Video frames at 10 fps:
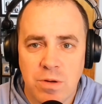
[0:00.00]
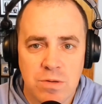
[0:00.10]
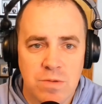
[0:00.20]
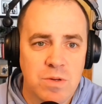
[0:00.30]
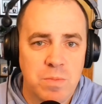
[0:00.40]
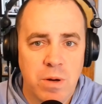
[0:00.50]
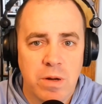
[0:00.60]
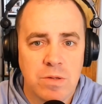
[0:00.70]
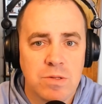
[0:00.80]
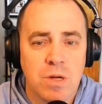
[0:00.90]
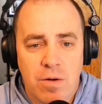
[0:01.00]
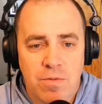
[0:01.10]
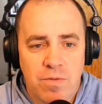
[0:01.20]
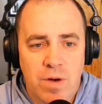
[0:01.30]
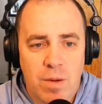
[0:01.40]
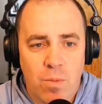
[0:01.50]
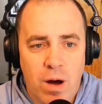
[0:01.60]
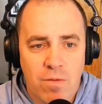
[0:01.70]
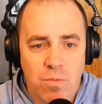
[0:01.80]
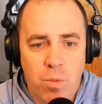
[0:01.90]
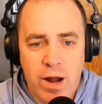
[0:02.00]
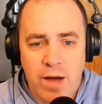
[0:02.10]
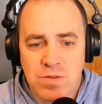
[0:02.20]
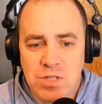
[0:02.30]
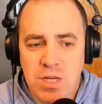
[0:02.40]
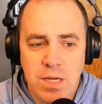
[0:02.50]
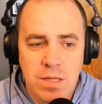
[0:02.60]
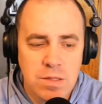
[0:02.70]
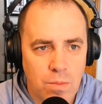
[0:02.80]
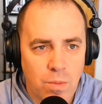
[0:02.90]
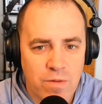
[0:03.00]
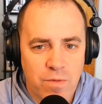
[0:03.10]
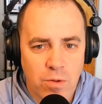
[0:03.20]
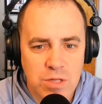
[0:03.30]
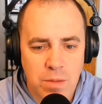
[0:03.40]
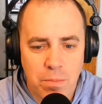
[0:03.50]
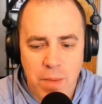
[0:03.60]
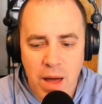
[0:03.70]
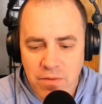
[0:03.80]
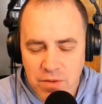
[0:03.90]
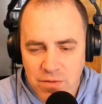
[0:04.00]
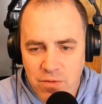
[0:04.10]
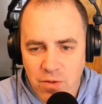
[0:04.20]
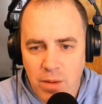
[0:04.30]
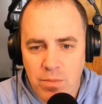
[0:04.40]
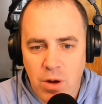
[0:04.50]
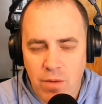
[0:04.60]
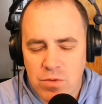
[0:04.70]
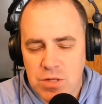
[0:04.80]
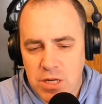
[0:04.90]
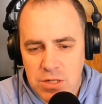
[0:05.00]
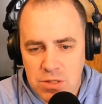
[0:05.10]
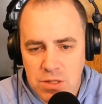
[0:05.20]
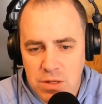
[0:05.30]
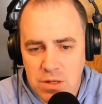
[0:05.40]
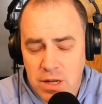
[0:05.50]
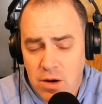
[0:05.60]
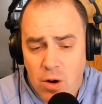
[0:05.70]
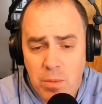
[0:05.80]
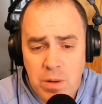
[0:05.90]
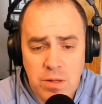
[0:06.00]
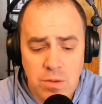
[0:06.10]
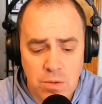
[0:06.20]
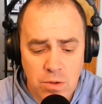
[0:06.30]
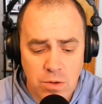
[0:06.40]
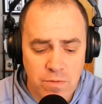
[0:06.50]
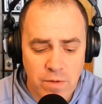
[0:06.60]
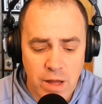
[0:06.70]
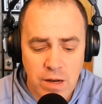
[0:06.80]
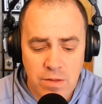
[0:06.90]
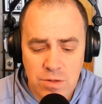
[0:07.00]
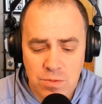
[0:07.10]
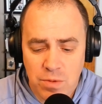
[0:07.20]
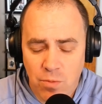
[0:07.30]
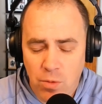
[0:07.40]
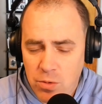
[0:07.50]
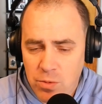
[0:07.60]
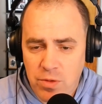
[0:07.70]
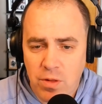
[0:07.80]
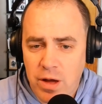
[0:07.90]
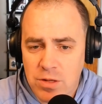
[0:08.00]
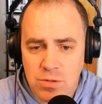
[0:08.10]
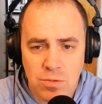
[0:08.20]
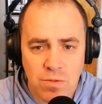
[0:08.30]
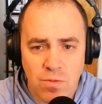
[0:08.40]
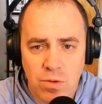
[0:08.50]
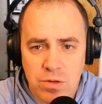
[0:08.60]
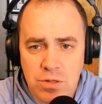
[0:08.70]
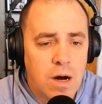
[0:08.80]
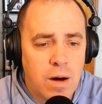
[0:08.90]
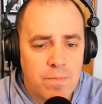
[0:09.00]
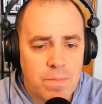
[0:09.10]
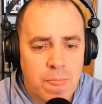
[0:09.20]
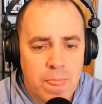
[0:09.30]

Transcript: years of experience of what I've seen, what folks can benefit from, conversations that in our opinion could have ended this. We've worked with clients through divorce. And